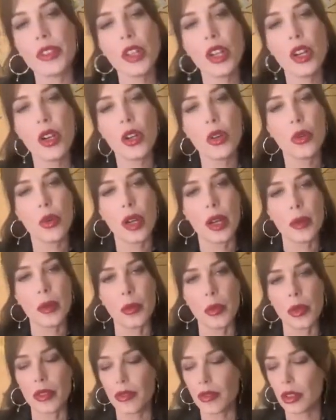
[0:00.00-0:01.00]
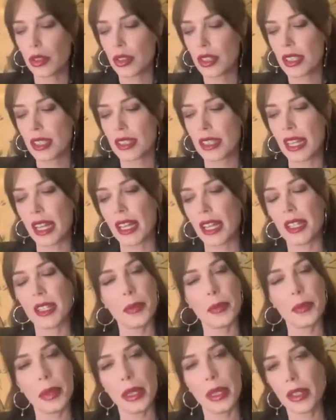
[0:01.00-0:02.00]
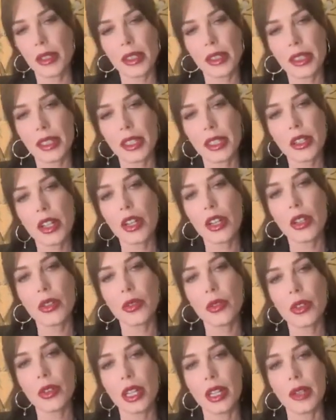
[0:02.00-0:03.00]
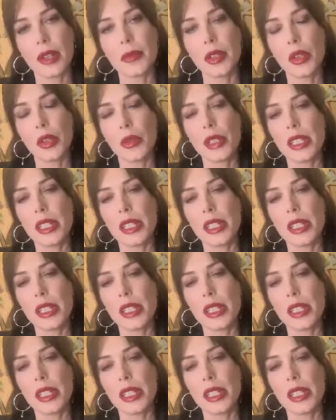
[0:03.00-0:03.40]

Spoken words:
No, we've looked at that and apparently no, no